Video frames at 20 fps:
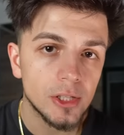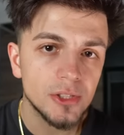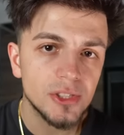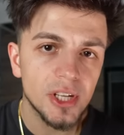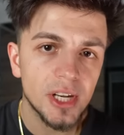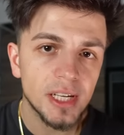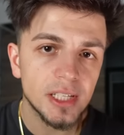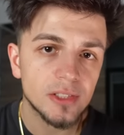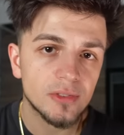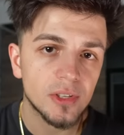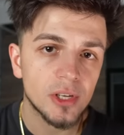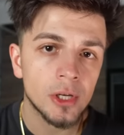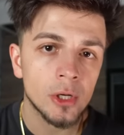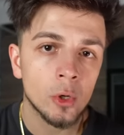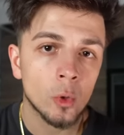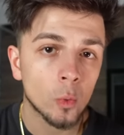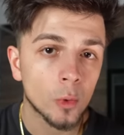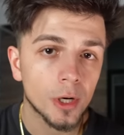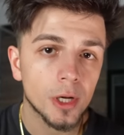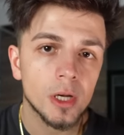In today's
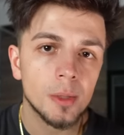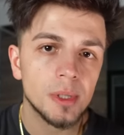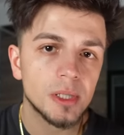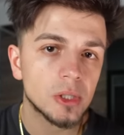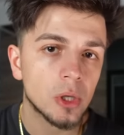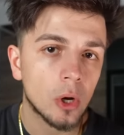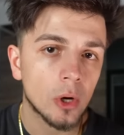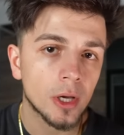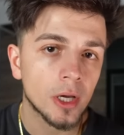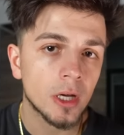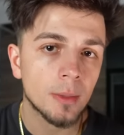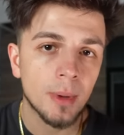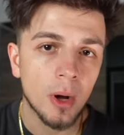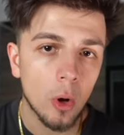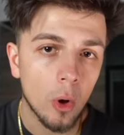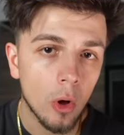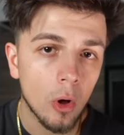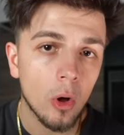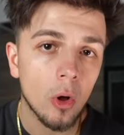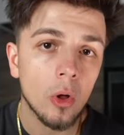video, we're going to be talking
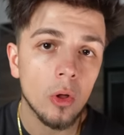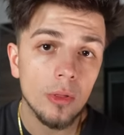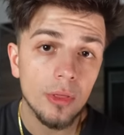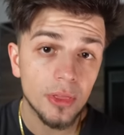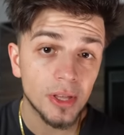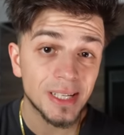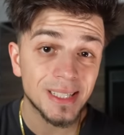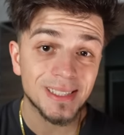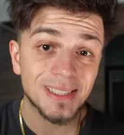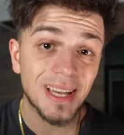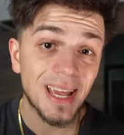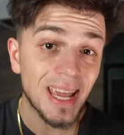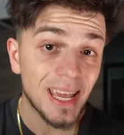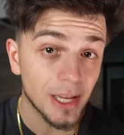about all things